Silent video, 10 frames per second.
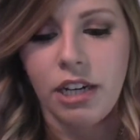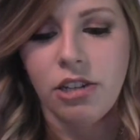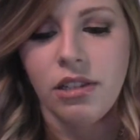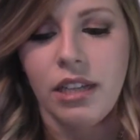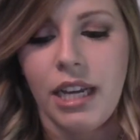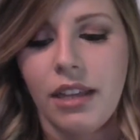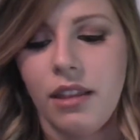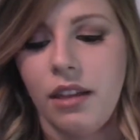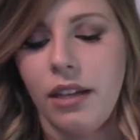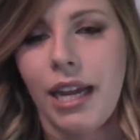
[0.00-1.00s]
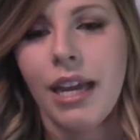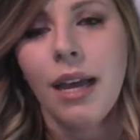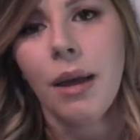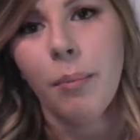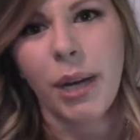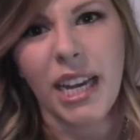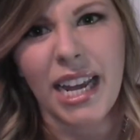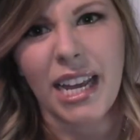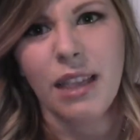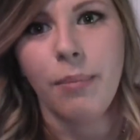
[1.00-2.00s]
I just like the putting
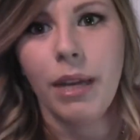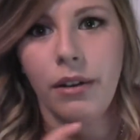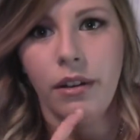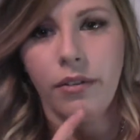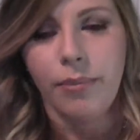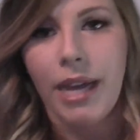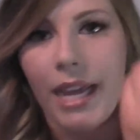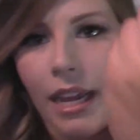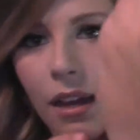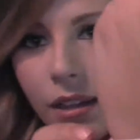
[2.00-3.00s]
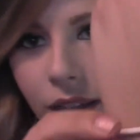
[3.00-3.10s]
it in the middle of my